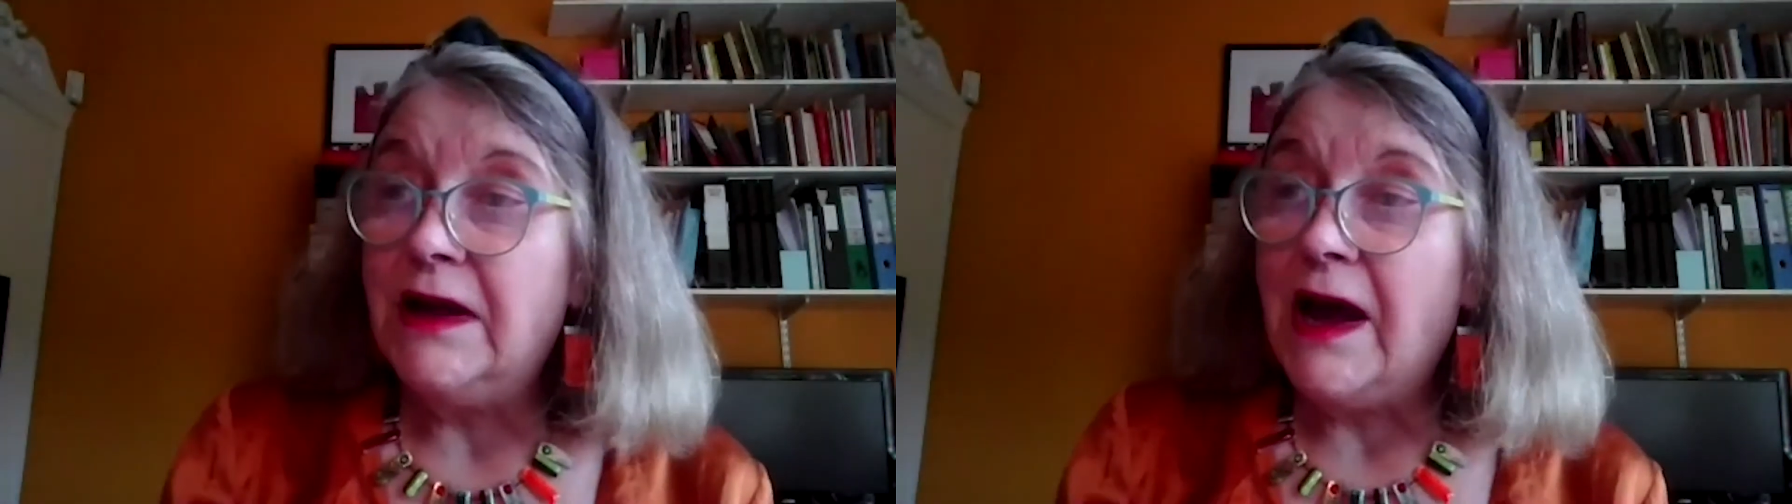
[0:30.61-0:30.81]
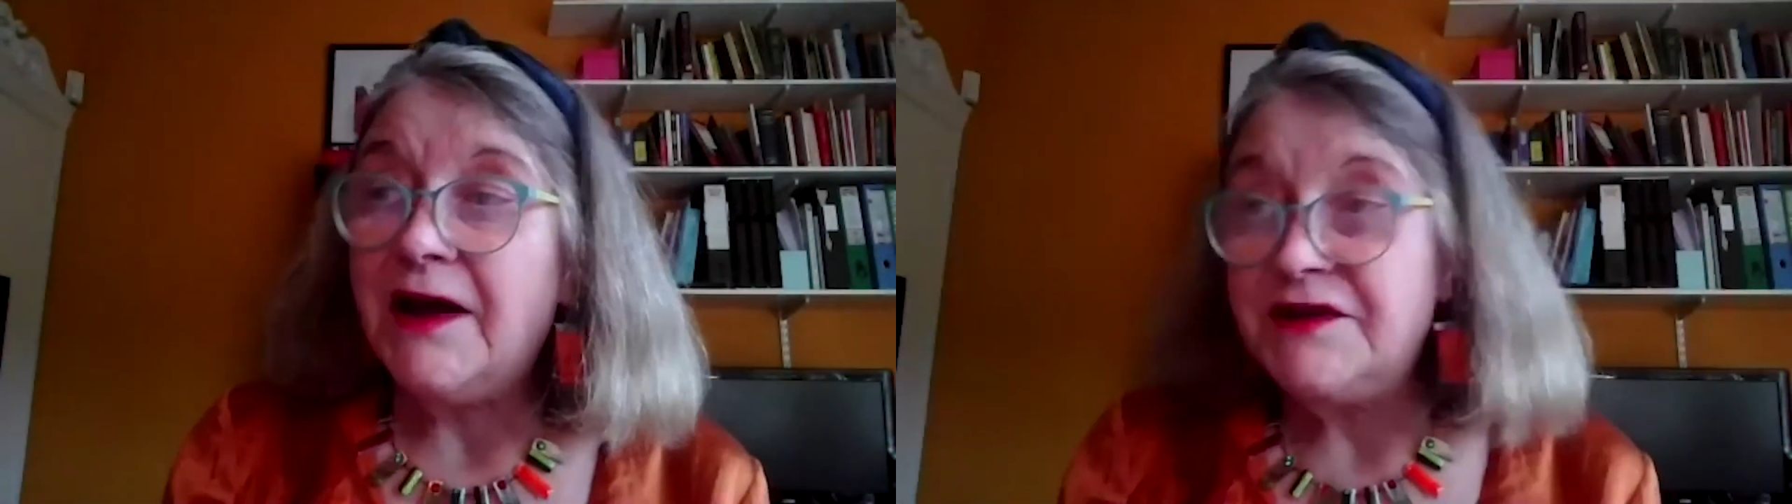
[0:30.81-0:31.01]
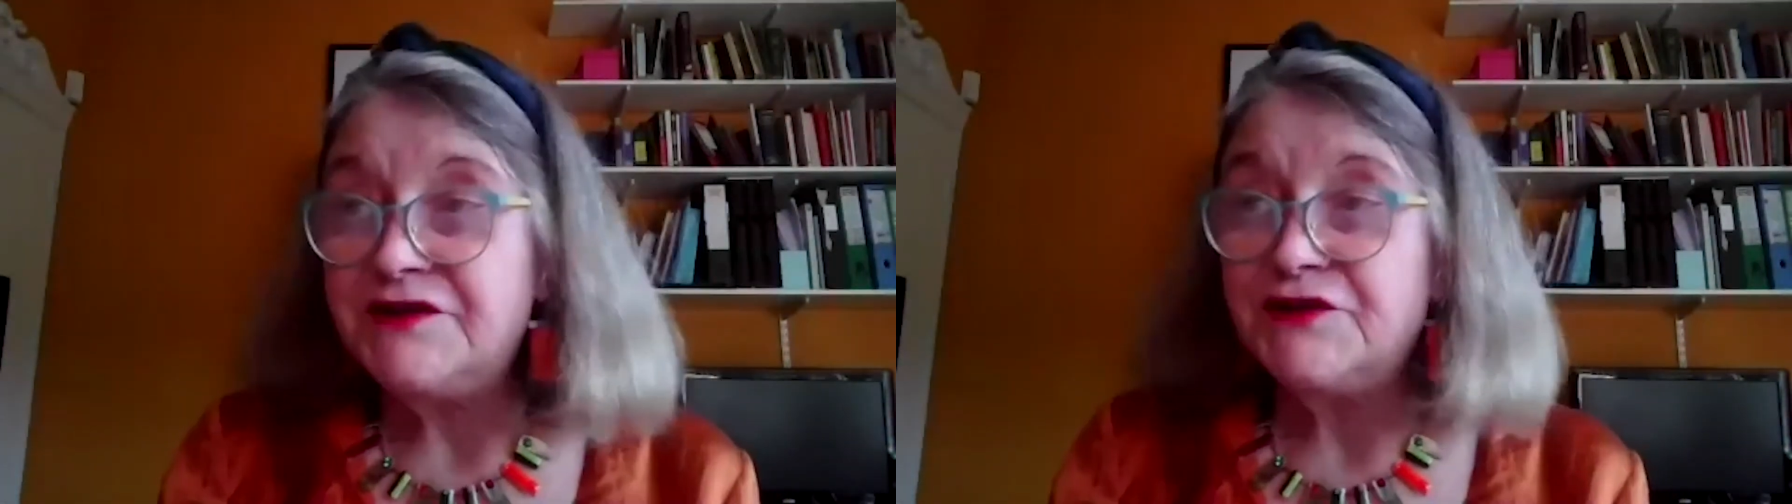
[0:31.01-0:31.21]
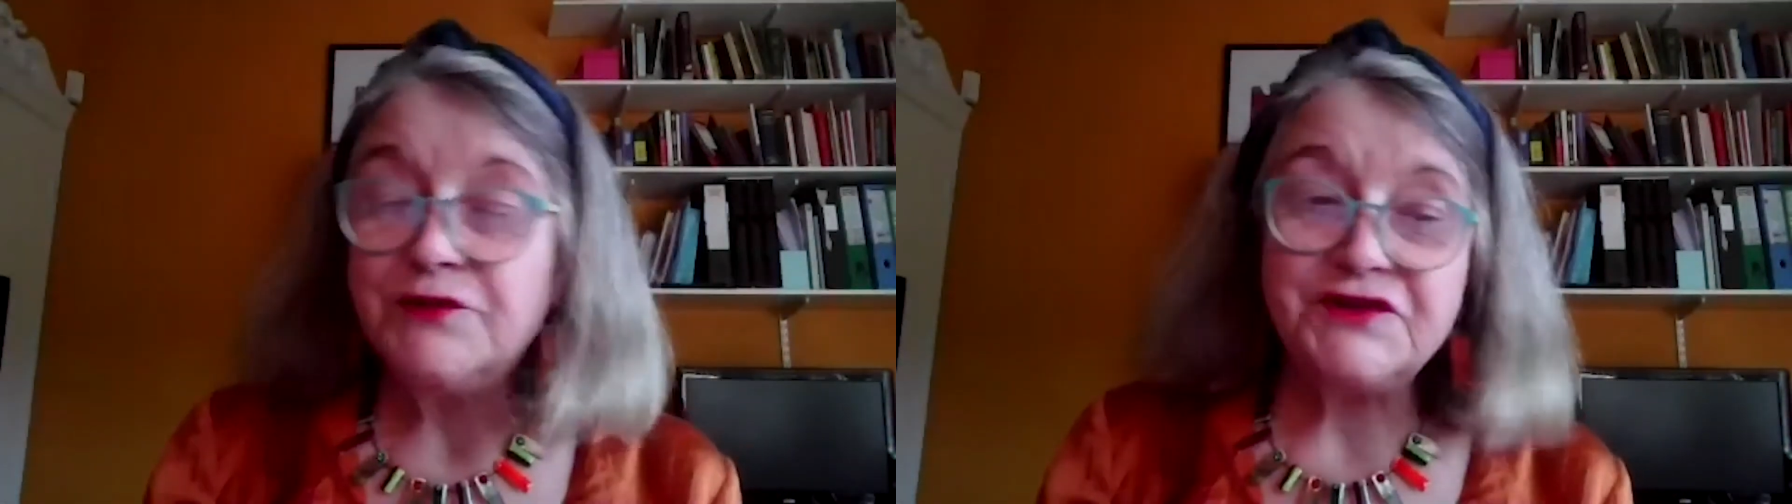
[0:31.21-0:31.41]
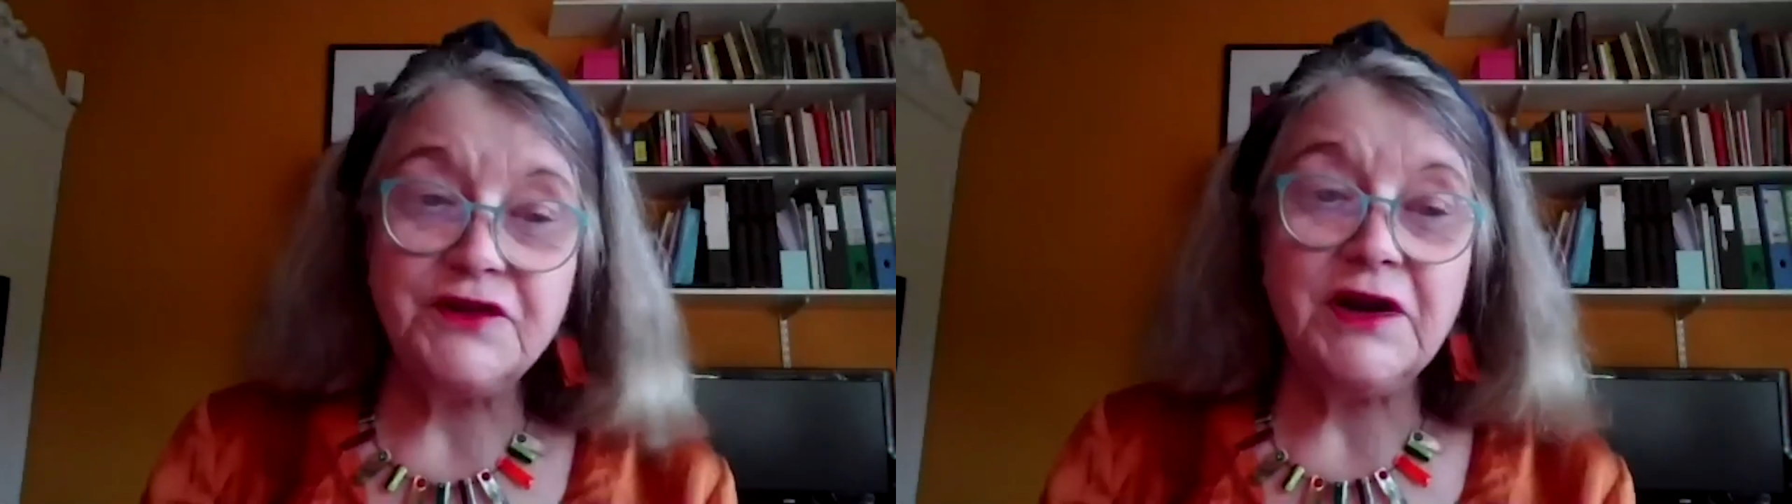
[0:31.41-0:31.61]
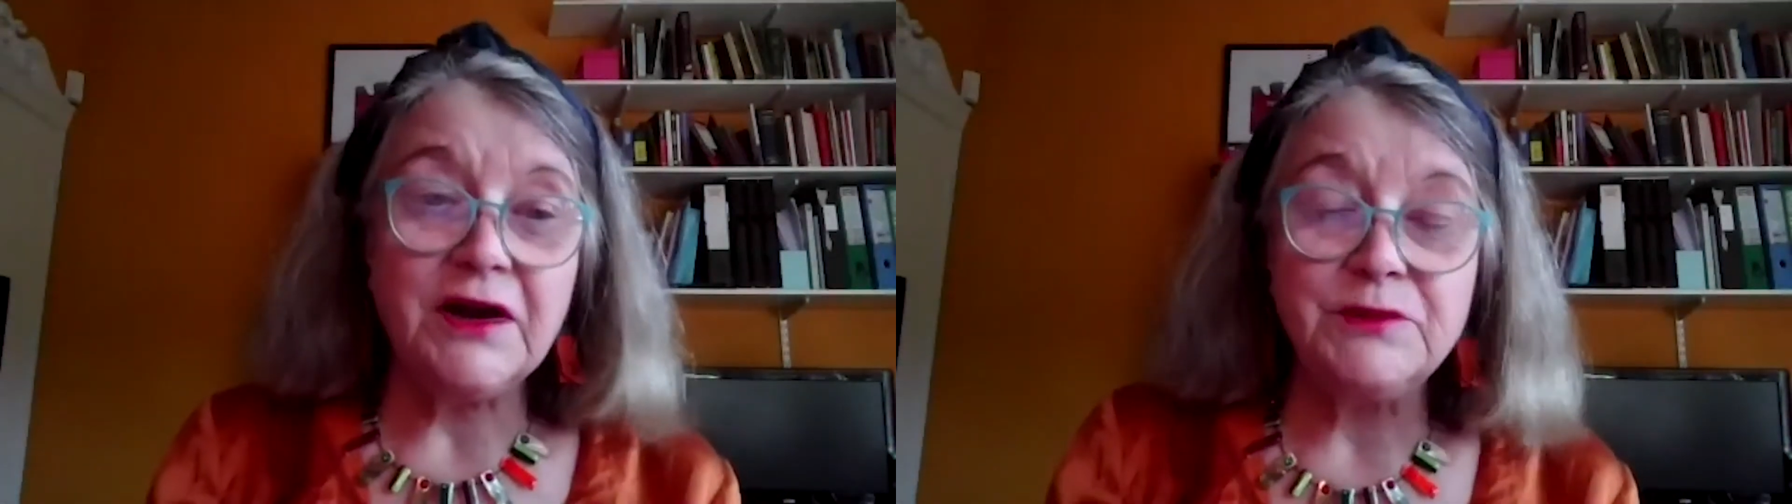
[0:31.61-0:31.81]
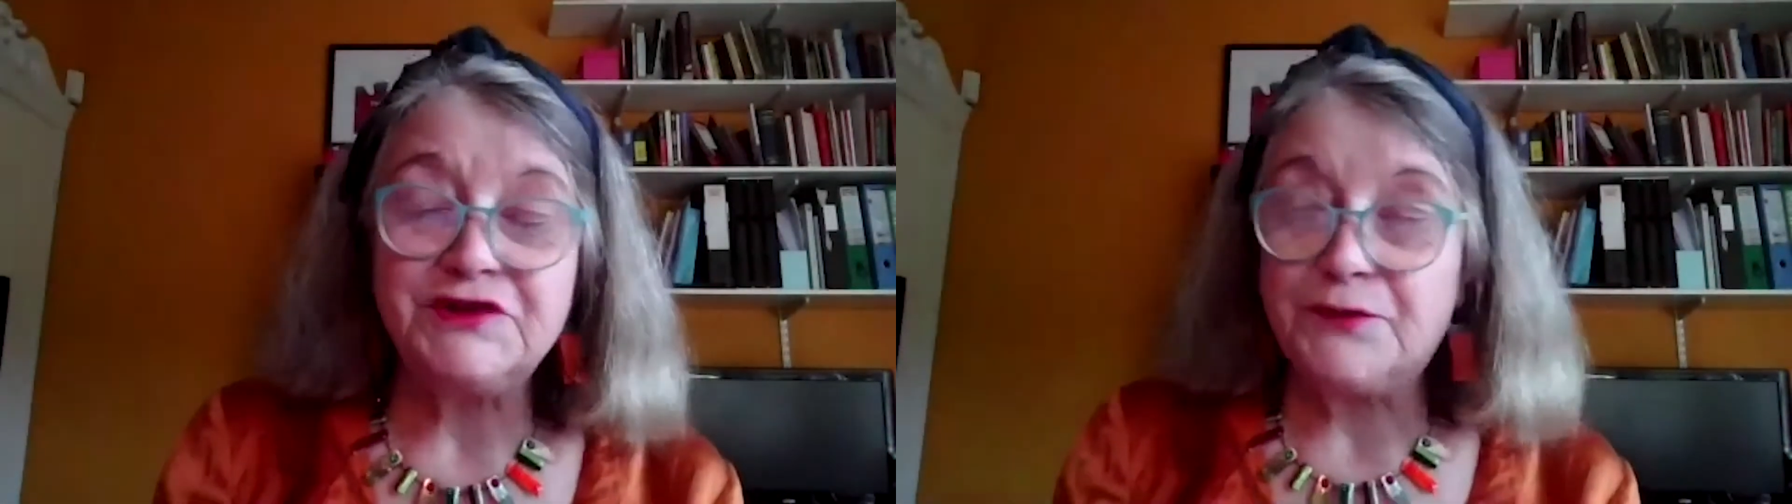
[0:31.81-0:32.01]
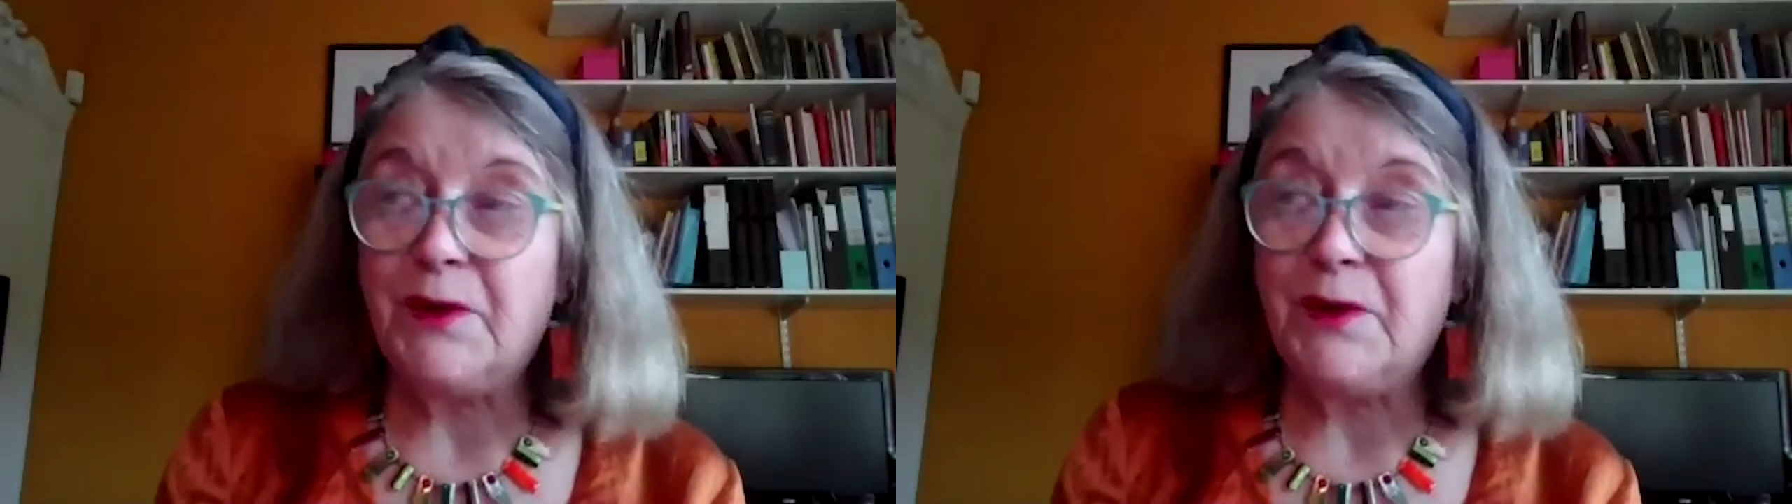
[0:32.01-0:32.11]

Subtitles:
and it's also the language of